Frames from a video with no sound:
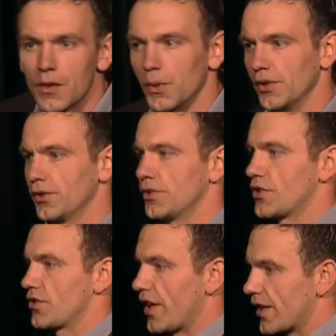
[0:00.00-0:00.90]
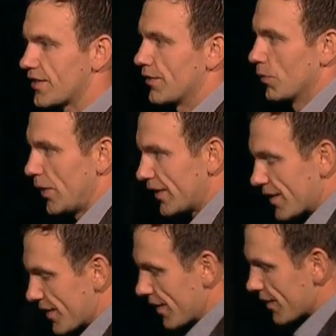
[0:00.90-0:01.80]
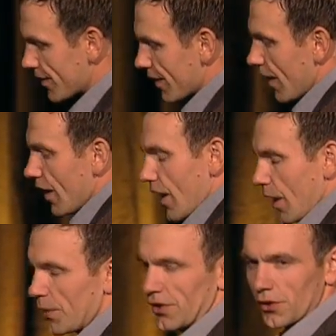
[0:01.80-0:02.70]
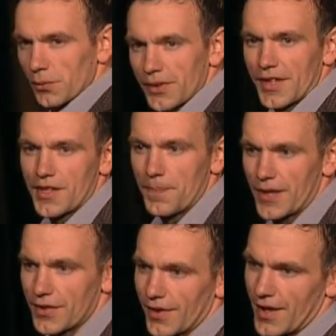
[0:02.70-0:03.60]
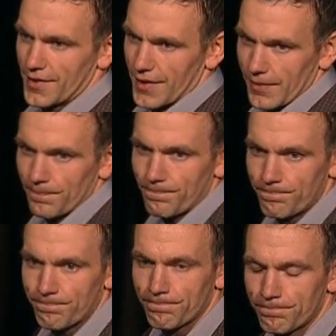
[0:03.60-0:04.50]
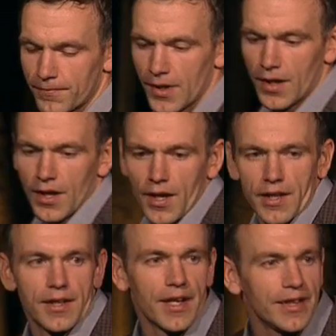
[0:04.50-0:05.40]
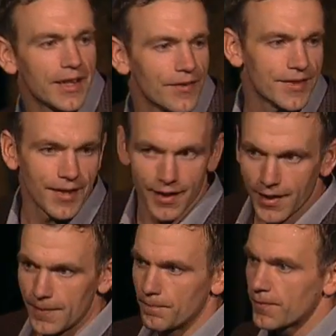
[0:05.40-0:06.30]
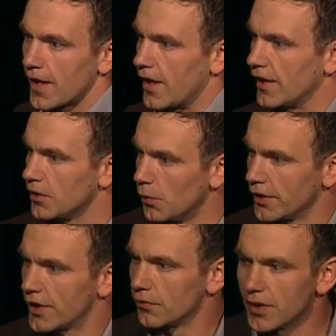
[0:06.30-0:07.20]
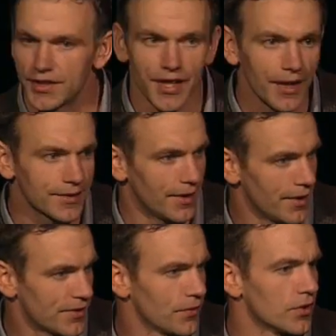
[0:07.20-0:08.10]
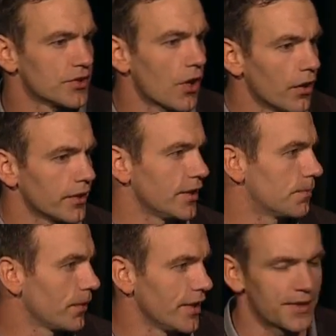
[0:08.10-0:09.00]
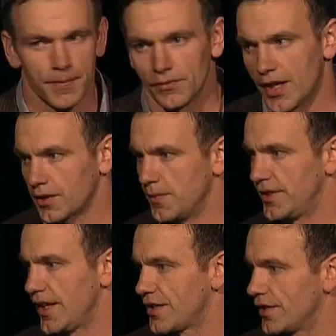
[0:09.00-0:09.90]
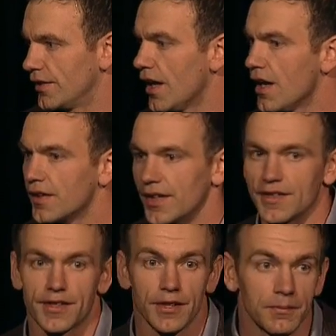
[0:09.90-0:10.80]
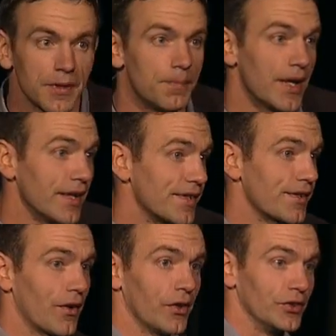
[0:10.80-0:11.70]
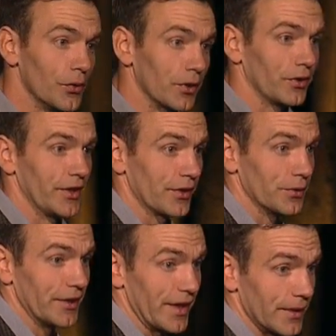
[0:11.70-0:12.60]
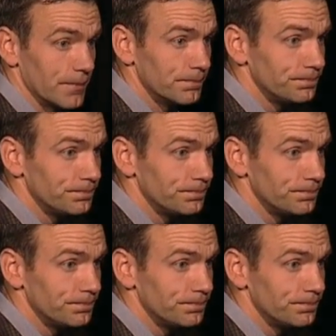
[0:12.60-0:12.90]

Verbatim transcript: we learn their strengths and their weaknesses, and we learn what they specialize in. And at any given time, anyone can reach out to us for a targeted placement recommendation that is going to be based on your clinical need.